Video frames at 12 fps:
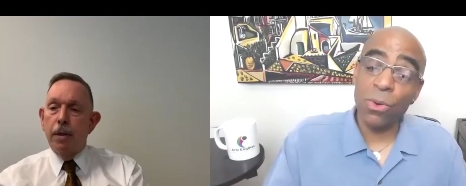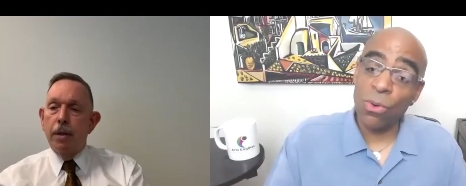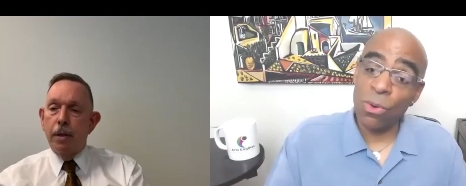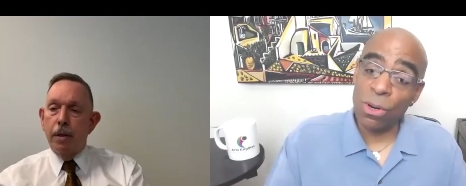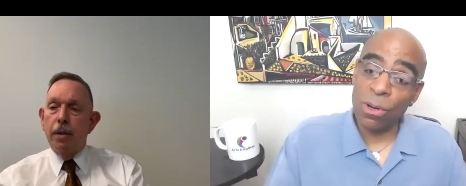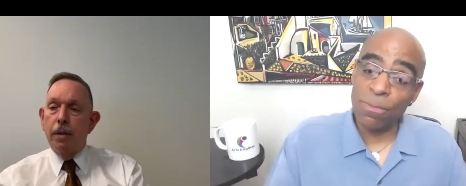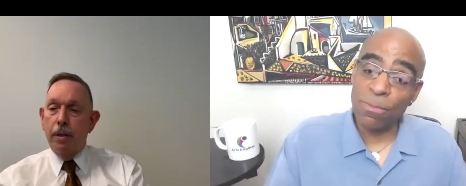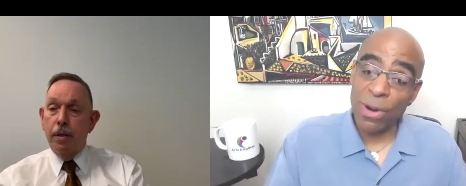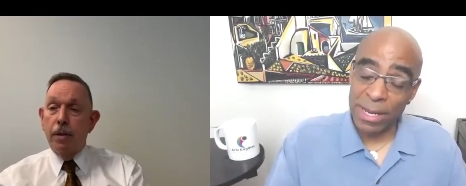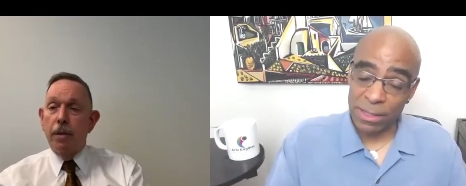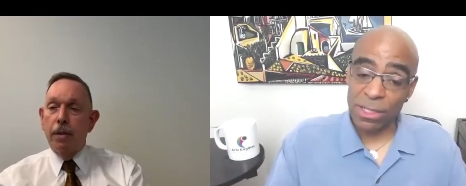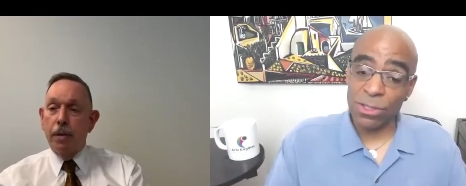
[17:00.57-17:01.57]
Speaker 1: or
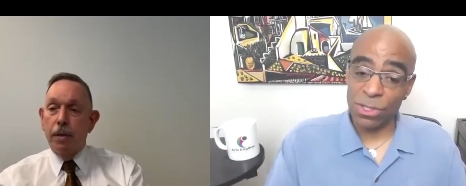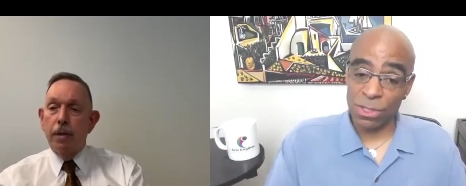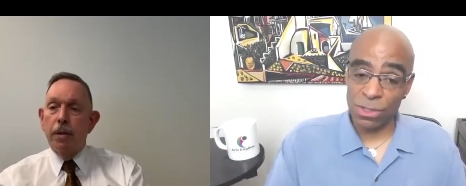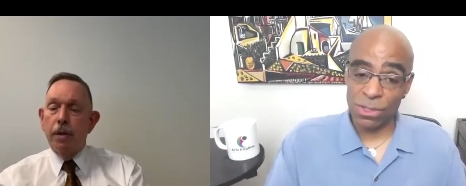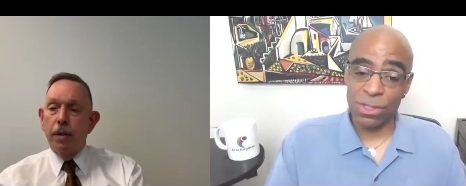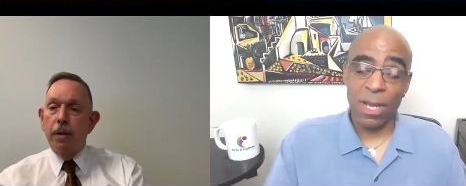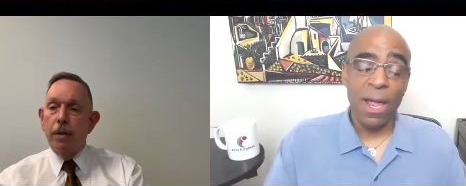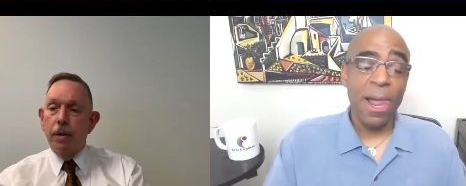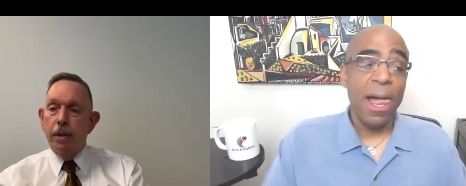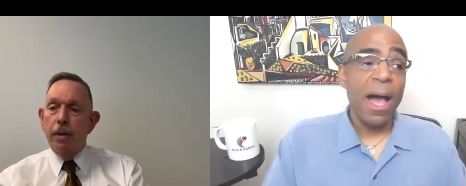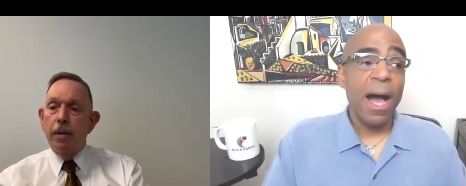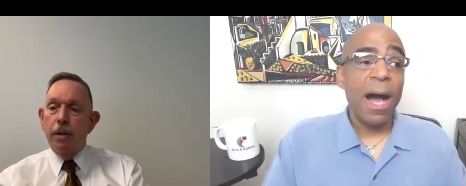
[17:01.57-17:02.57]
practitioners,
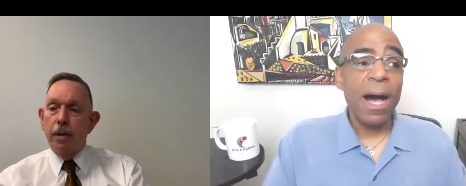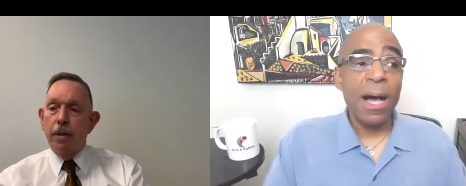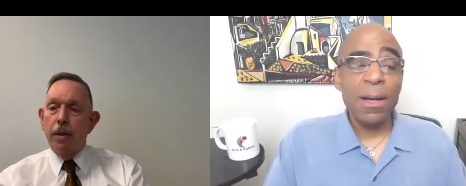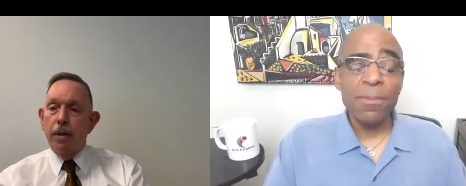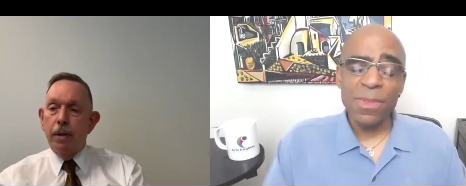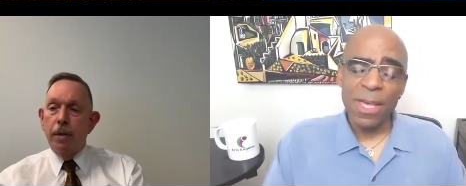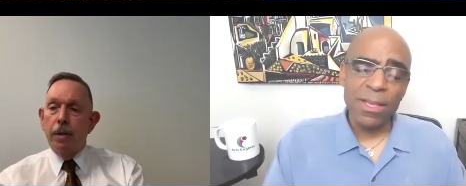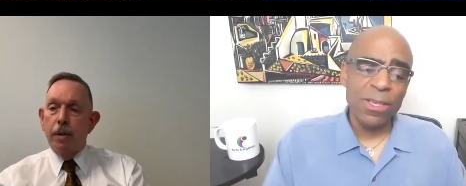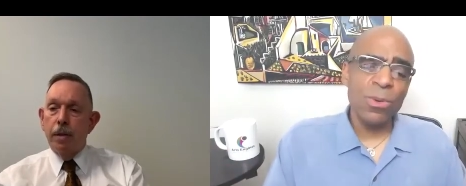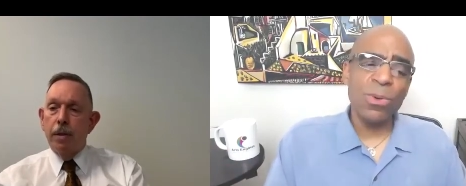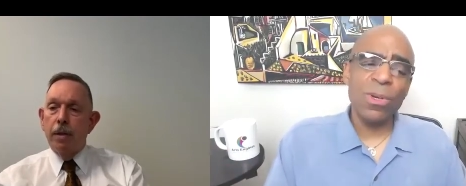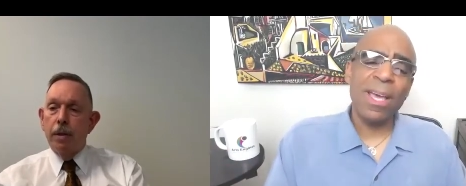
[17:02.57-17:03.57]
um, that
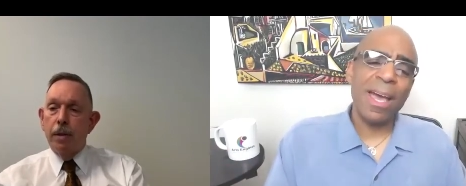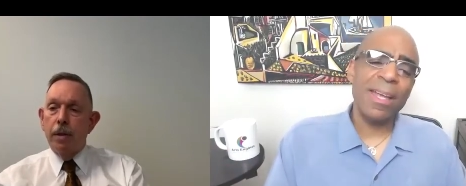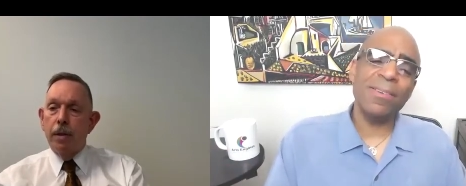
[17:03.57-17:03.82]
you would kind of